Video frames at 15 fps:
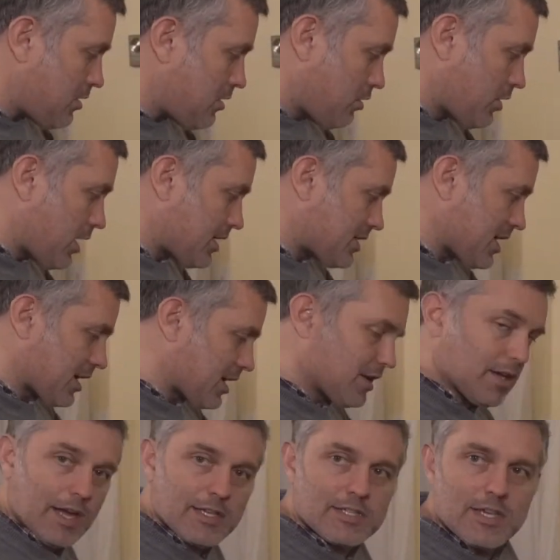hold on a second,
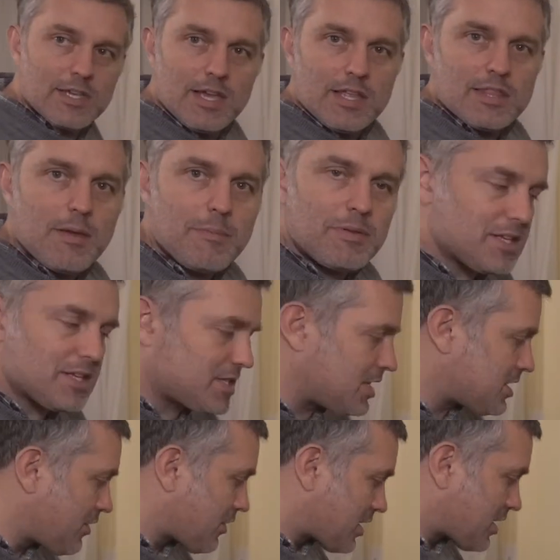you guys. Maybe this
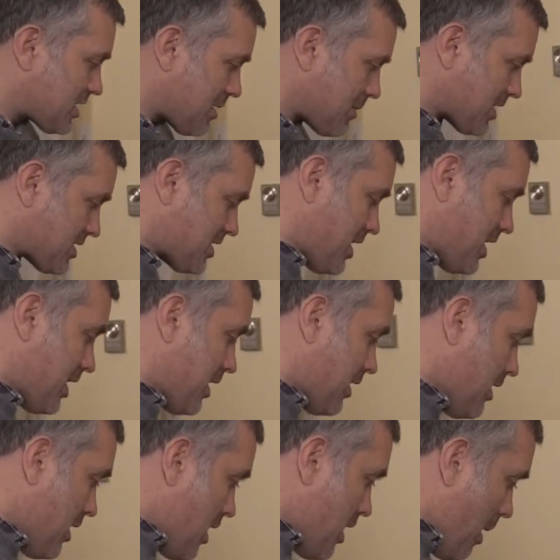is different because I'm not
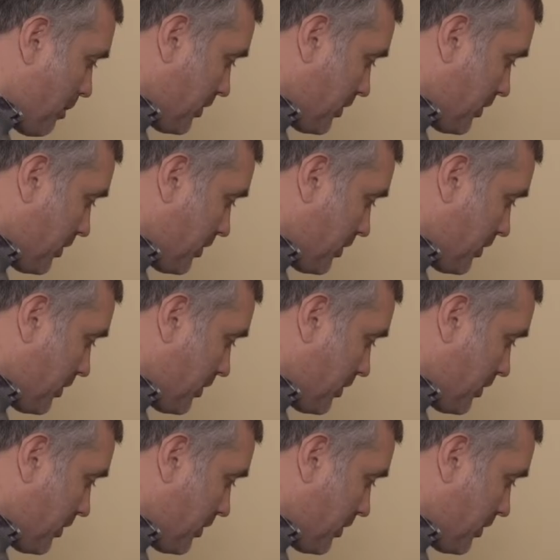seeing a